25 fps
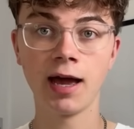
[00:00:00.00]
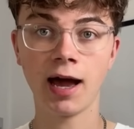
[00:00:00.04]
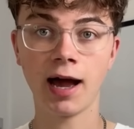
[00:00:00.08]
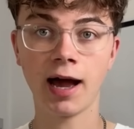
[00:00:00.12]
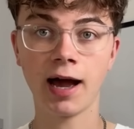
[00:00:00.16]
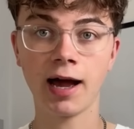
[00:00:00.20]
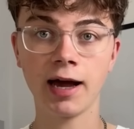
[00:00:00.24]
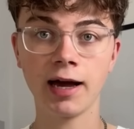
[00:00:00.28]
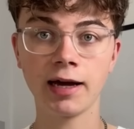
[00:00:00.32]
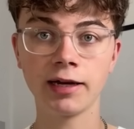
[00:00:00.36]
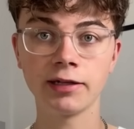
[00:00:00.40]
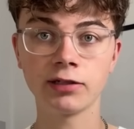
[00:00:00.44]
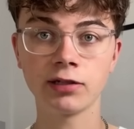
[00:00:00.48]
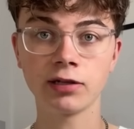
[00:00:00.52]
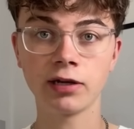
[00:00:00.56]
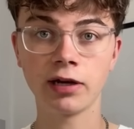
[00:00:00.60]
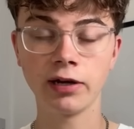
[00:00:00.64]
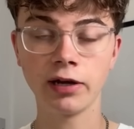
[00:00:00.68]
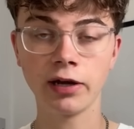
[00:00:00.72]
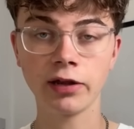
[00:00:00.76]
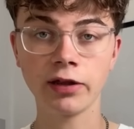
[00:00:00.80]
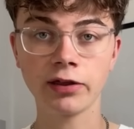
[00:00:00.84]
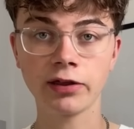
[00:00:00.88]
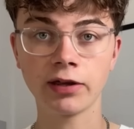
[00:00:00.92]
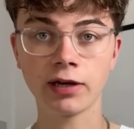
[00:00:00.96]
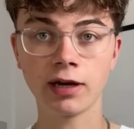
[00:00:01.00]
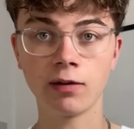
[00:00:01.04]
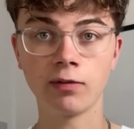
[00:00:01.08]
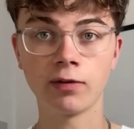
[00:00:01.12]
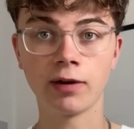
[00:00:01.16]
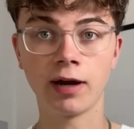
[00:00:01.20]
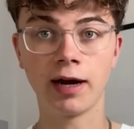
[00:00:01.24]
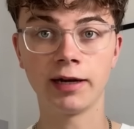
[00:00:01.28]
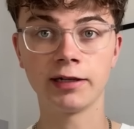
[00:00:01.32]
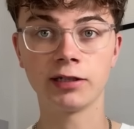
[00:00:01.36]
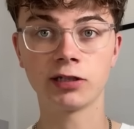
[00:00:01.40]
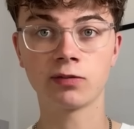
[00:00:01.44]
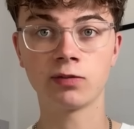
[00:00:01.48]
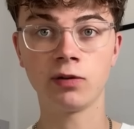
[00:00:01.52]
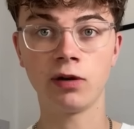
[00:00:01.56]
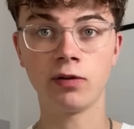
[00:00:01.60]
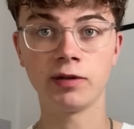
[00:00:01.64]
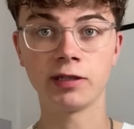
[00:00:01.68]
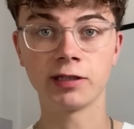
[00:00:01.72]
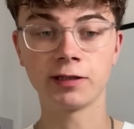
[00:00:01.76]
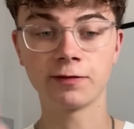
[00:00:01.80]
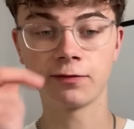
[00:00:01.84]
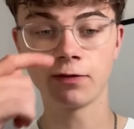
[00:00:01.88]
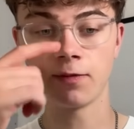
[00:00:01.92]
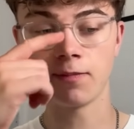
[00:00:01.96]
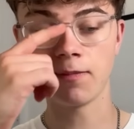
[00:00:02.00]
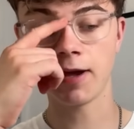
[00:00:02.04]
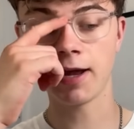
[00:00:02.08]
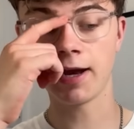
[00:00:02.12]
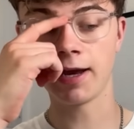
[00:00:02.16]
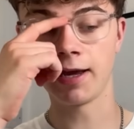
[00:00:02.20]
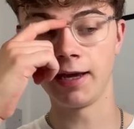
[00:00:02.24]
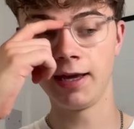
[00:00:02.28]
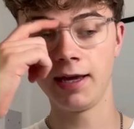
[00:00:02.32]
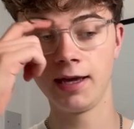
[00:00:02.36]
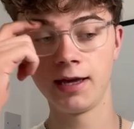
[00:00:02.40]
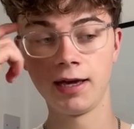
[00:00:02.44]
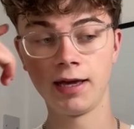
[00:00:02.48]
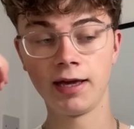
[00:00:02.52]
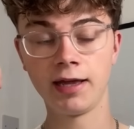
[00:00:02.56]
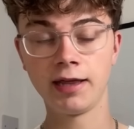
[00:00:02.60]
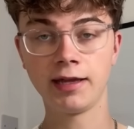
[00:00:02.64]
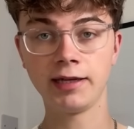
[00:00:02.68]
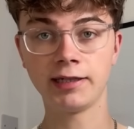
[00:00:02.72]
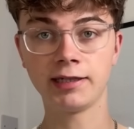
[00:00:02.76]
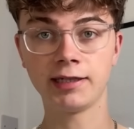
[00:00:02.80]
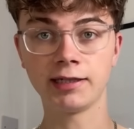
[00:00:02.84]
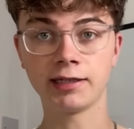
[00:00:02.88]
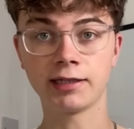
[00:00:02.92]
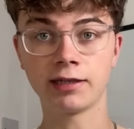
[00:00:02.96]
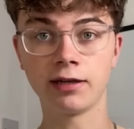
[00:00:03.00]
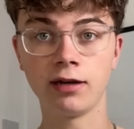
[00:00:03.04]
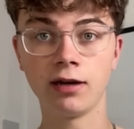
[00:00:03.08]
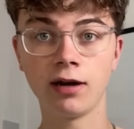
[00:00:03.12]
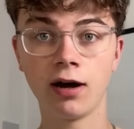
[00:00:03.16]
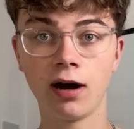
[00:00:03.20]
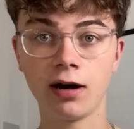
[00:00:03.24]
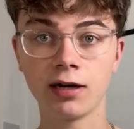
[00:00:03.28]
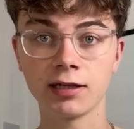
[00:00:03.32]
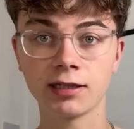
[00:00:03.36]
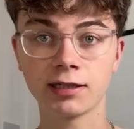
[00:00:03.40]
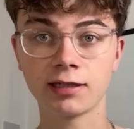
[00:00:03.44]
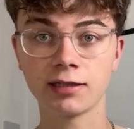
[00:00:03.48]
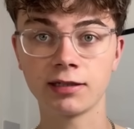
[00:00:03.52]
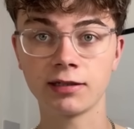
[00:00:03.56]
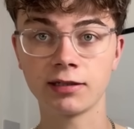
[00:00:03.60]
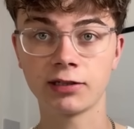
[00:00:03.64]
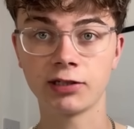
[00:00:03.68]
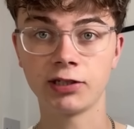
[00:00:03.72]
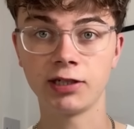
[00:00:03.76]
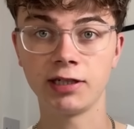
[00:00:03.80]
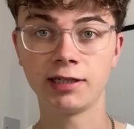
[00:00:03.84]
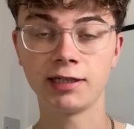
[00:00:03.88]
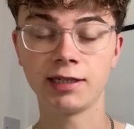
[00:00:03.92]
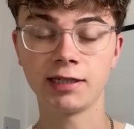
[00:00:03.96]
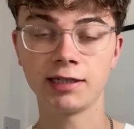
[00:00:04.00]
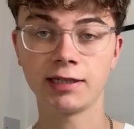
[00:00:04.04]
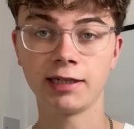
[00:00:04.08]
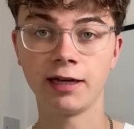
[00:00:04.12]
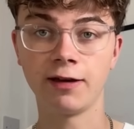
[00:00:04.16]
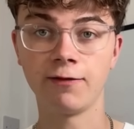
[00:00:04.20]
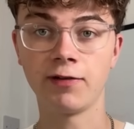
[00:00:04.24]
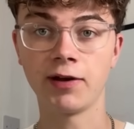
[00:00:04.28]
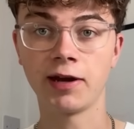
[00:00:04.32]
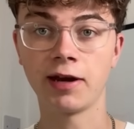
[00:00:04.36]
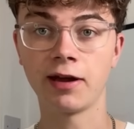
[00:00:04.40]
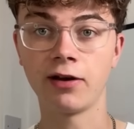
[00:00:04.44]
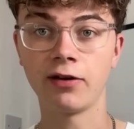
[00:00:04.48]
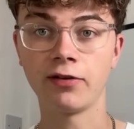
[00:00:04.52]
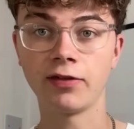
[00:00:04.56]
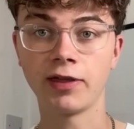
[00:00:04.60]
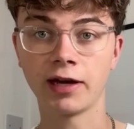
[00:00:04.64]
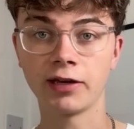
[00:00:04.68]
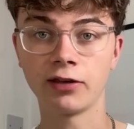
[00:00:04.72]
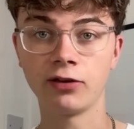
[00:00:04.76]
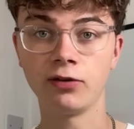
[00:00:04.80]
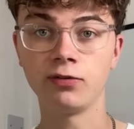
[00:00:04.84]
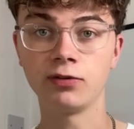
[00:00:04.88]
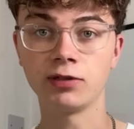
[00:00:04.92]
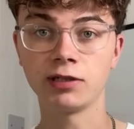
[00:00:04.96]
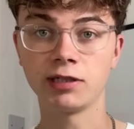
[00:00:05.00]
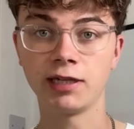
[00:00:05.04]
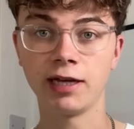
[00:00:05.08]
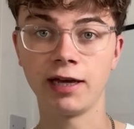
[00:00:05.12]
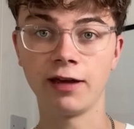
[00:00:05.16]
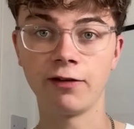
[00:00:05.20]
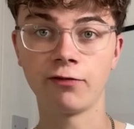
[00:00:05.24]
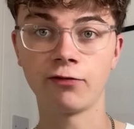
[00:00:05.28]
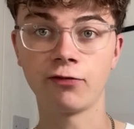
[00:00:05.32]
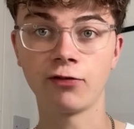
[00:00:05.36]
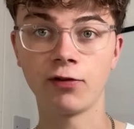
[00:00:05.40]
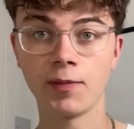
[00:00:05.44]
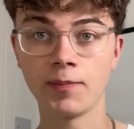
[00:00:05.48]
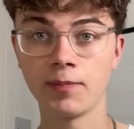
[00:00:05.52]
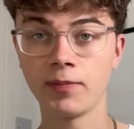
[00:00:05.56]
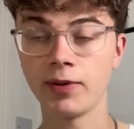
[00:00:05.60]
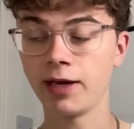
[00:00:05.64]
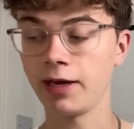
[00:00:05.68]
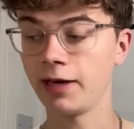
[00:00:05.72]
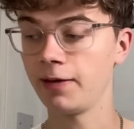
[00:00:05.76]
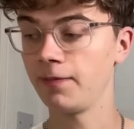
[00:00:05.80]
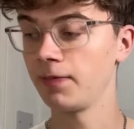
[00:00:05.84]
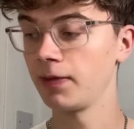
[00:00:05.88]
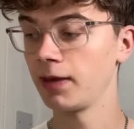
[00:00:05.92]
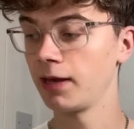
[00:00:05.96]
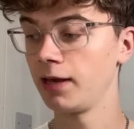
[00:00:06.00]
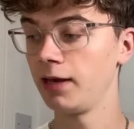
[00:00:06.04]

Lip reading: And another thing I want to add as well is, for many, this is the last GCSE video that you will see from me.